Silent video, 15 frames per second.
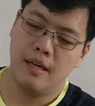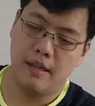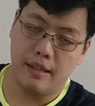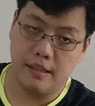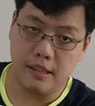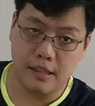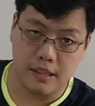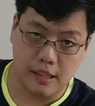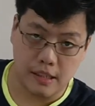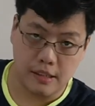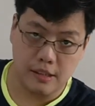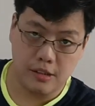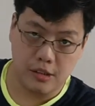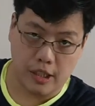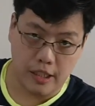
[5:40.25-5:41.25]
This is the
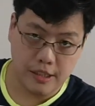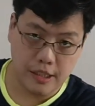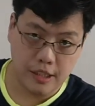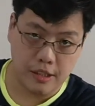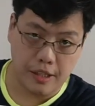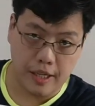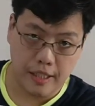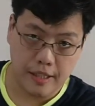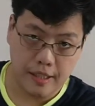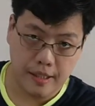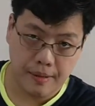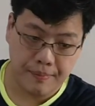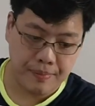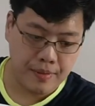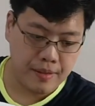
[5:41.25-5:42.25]
charging
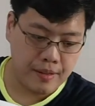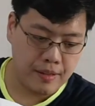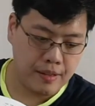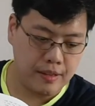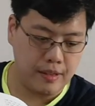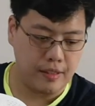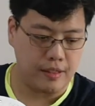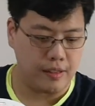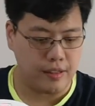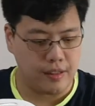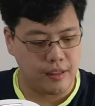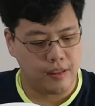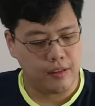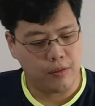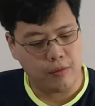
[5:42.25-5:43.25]
connector,
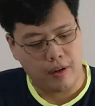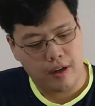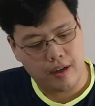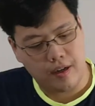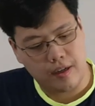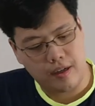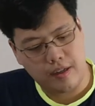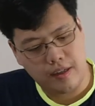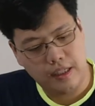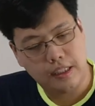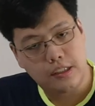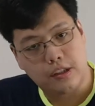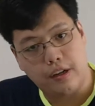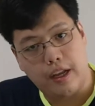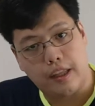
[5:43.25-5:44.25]
where
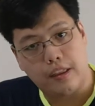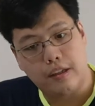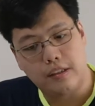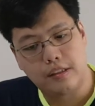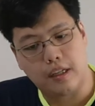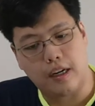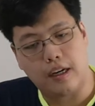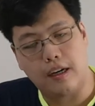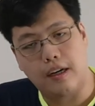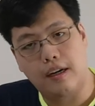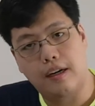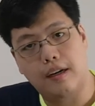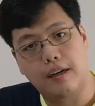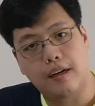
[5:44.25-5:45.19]
these connectors are